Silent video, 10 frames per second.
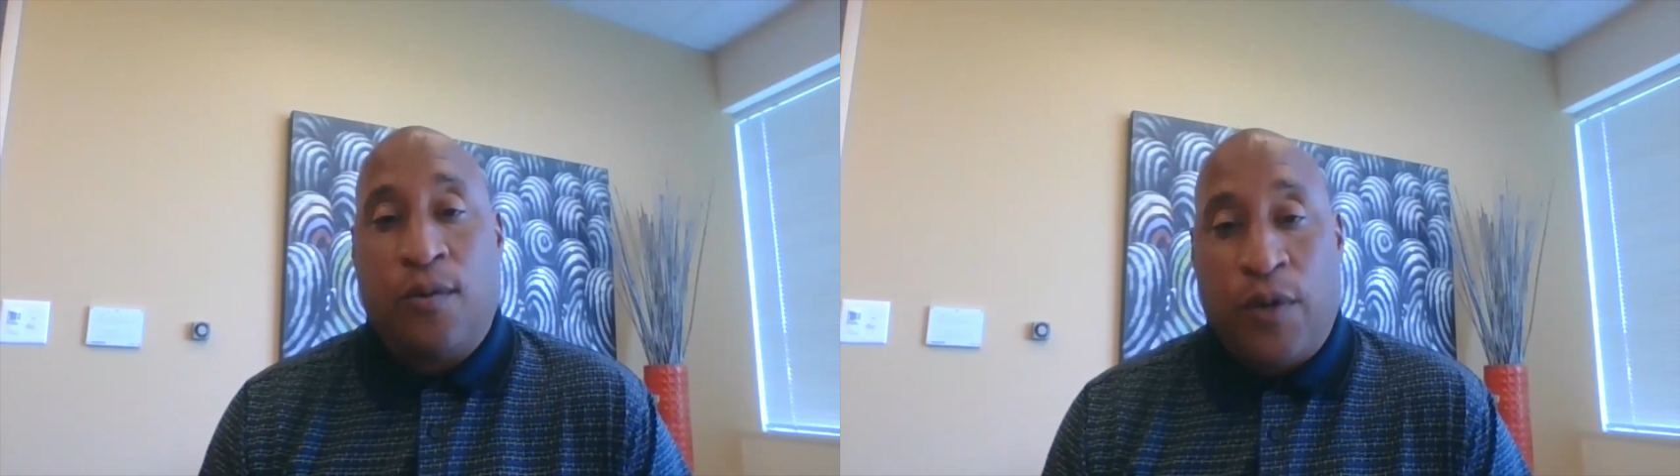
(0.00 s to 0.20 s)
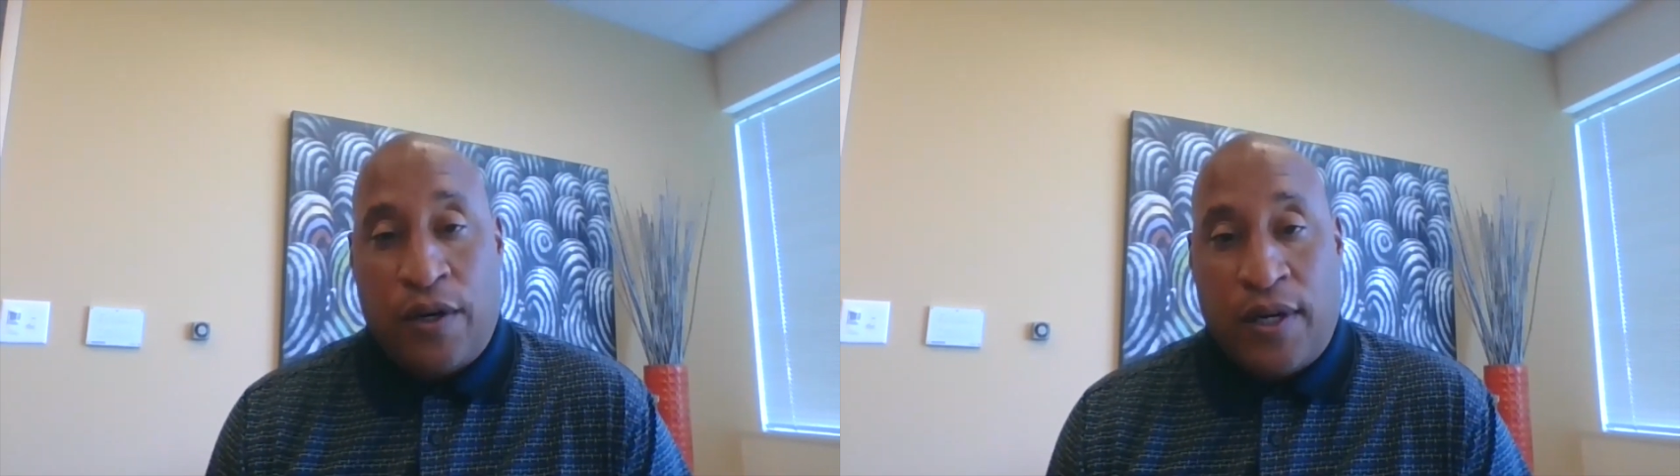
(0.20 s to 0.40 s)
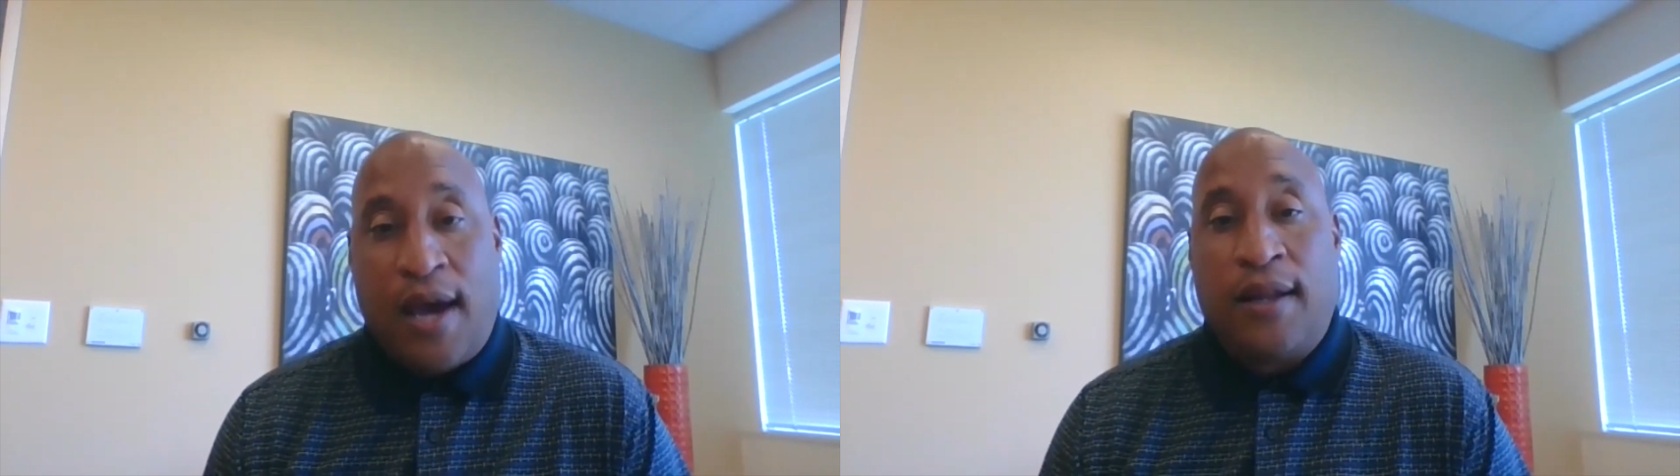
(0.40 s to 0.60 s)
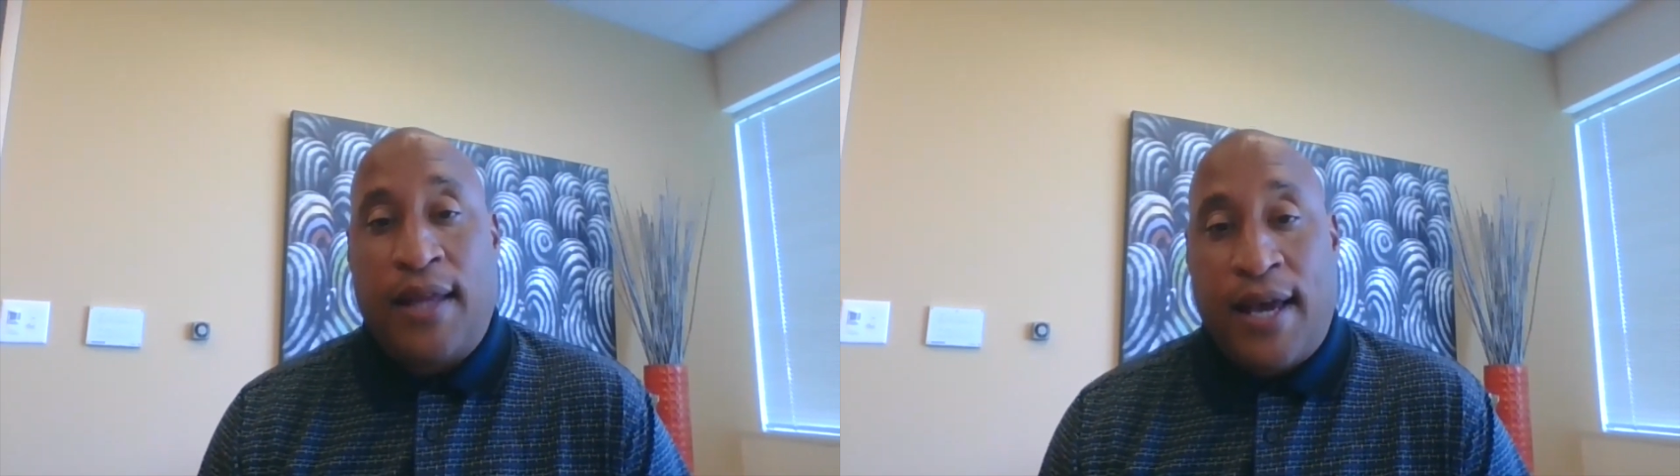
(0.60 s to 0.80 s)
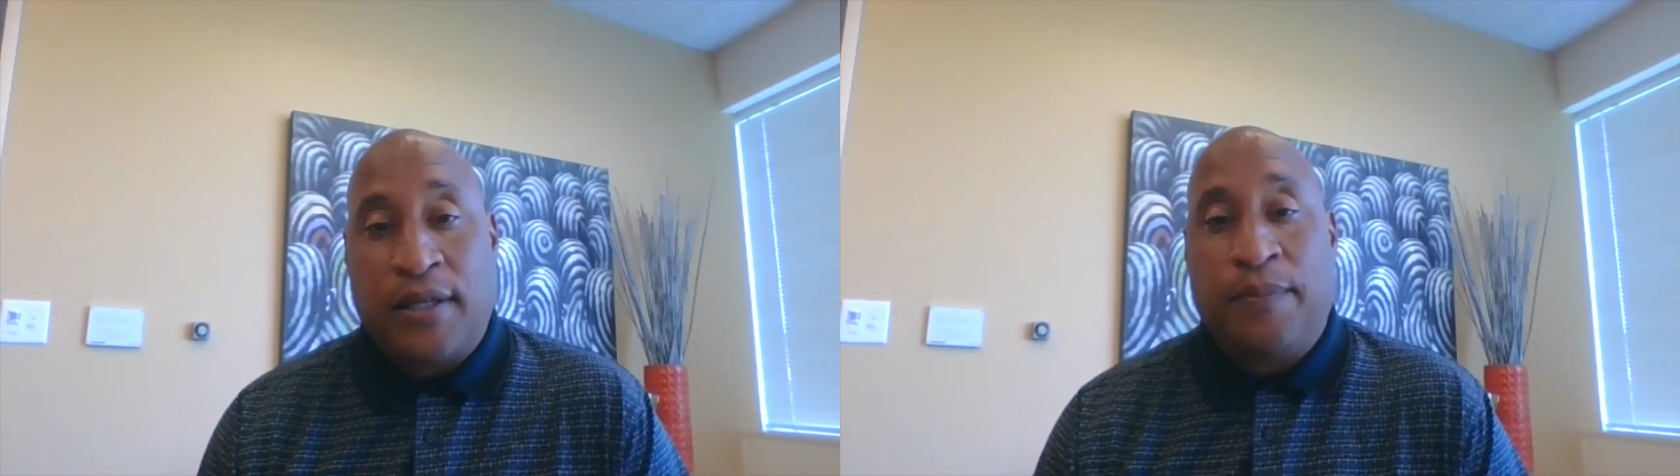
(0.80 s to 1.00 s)
we are not
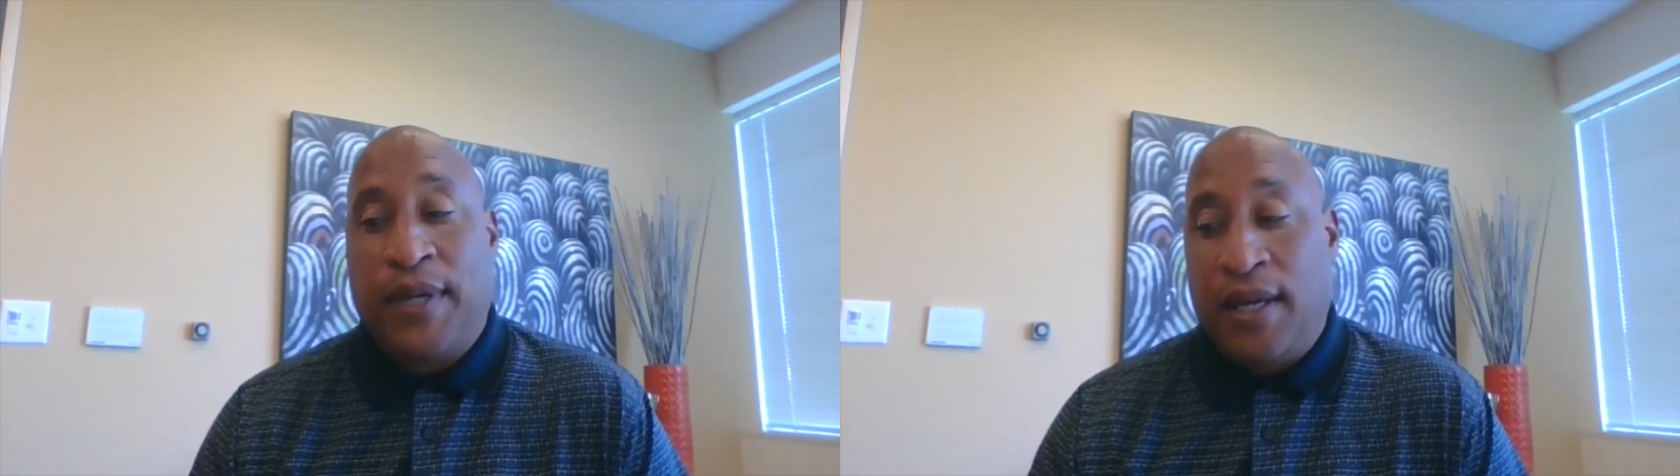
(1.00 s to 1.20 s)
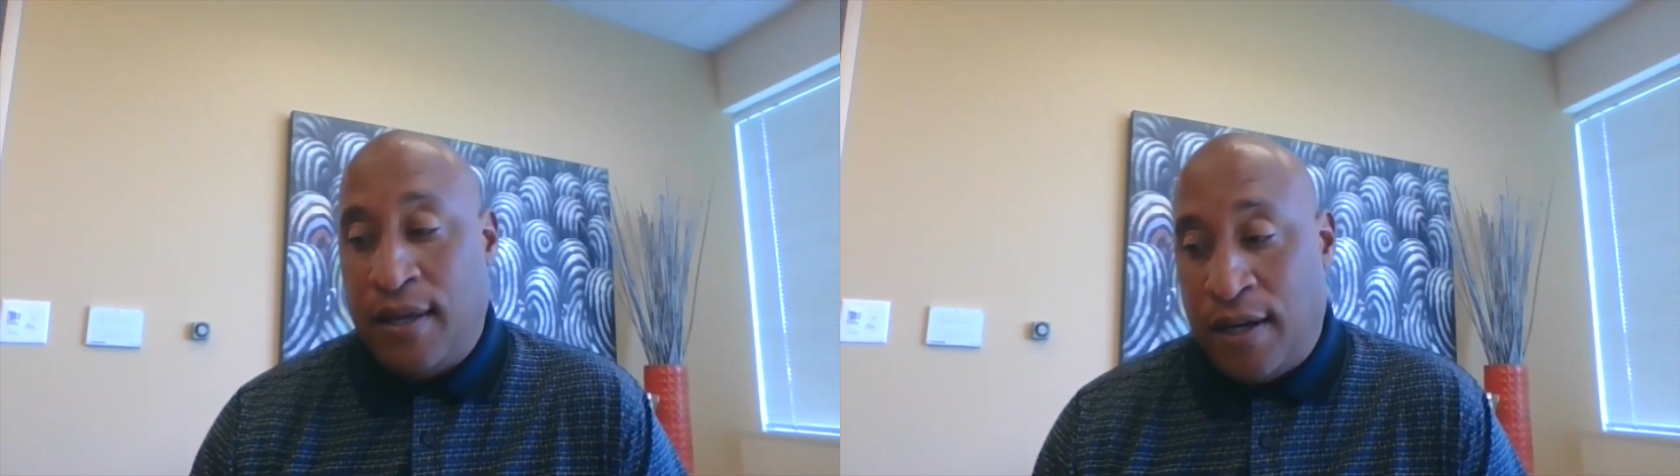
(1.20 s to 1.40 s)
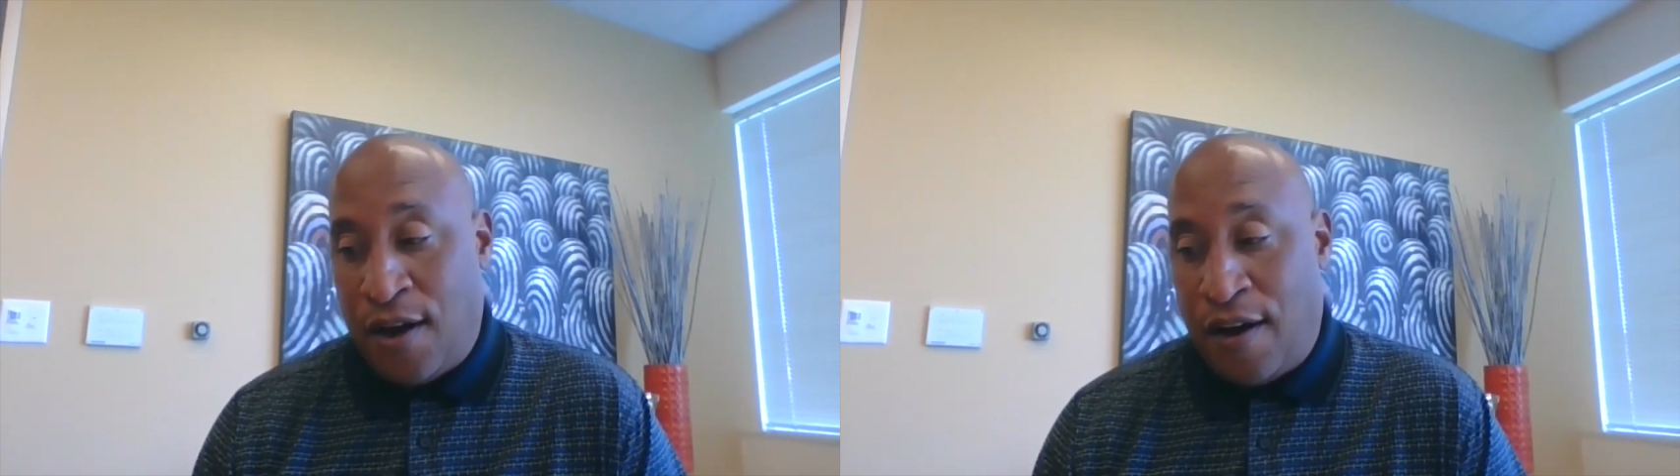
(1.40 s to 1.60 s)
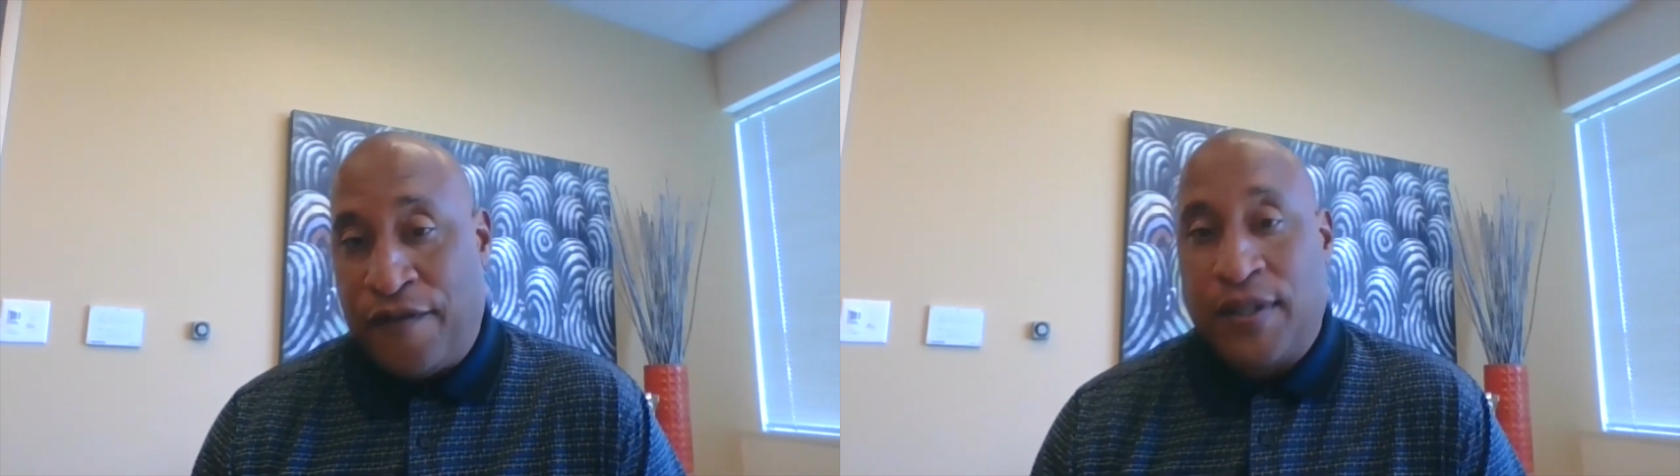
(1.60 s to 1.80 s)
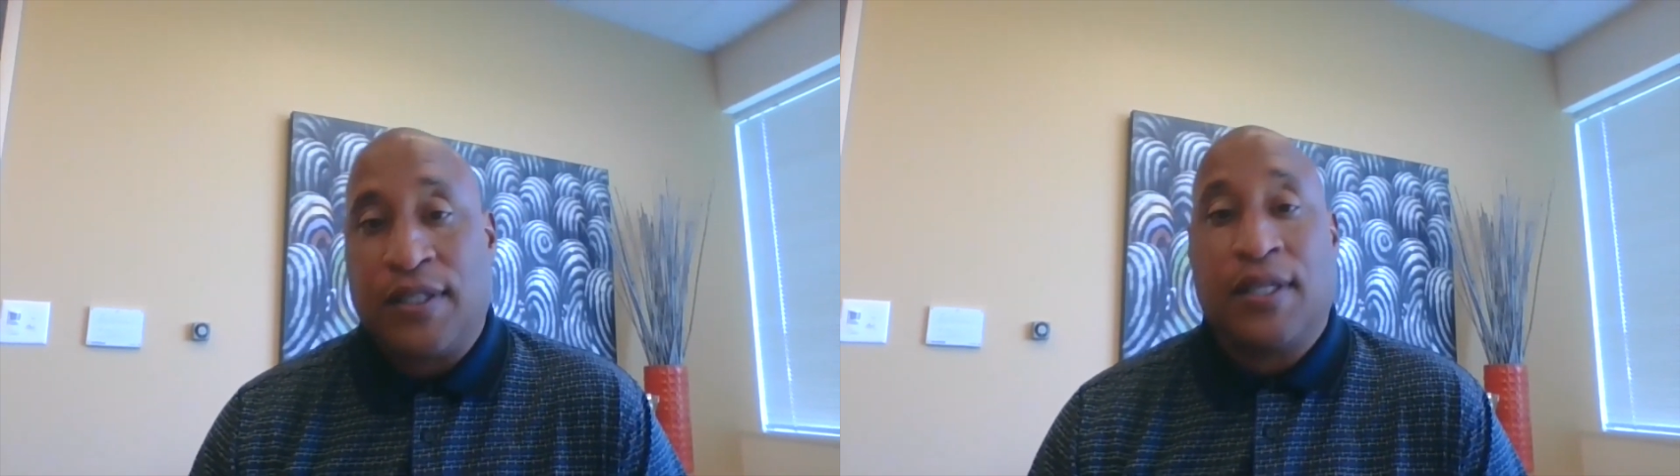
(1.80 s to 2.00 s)
allowed to be in an
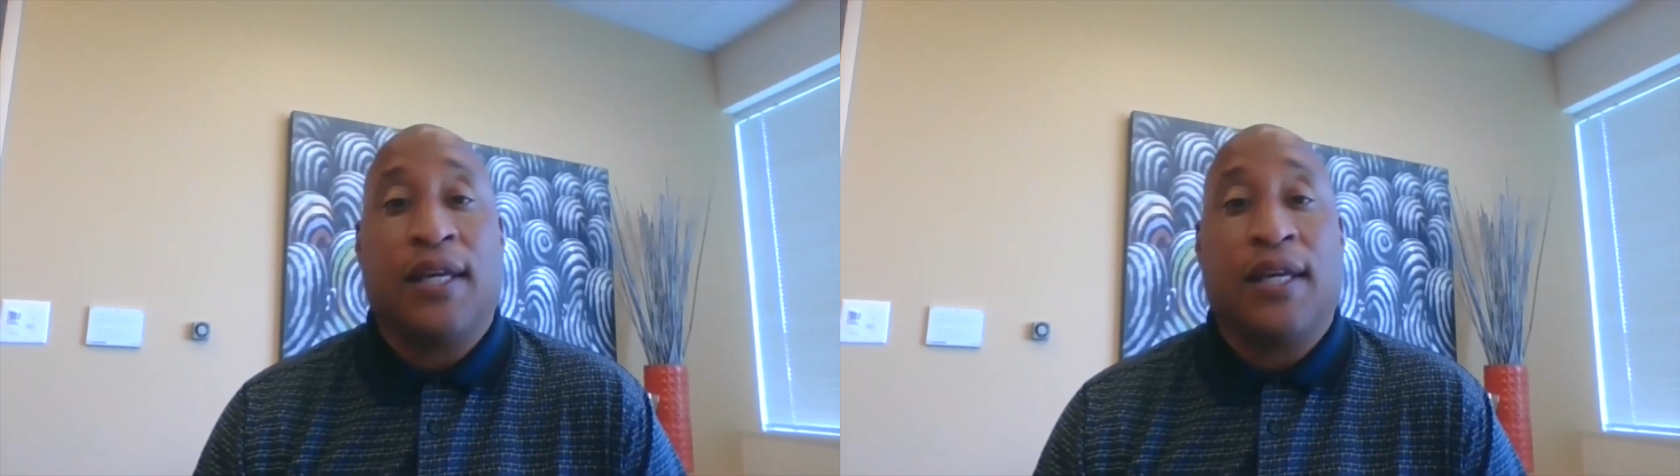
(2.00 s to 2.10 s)
office